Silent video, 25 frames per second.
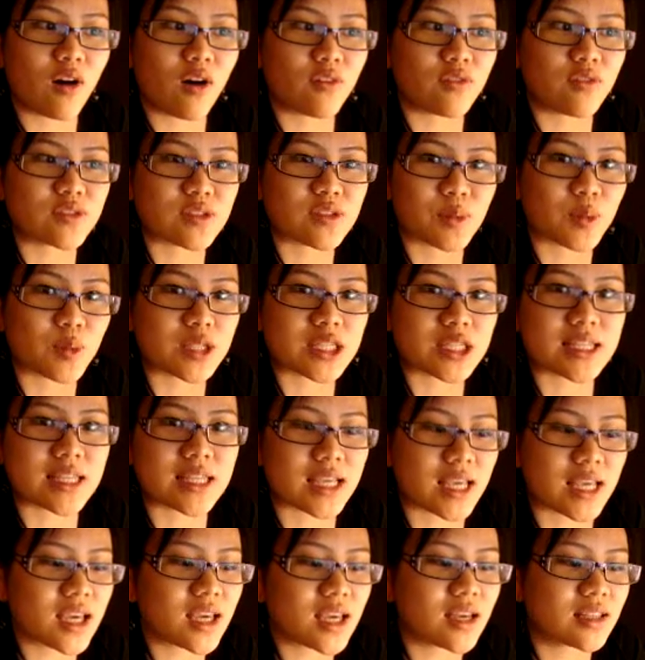of someone
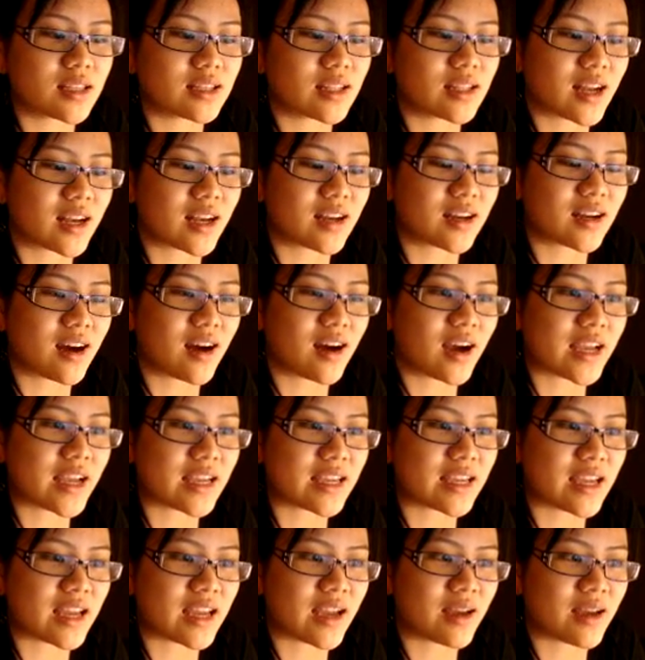singing, like
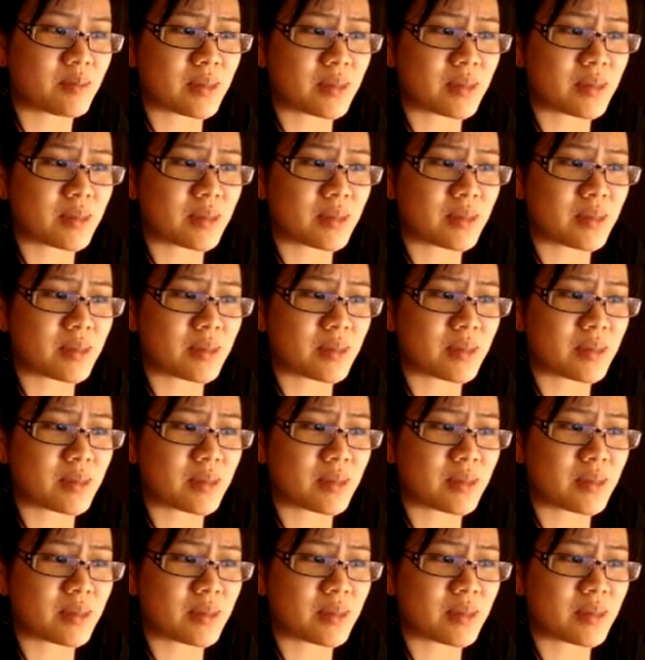I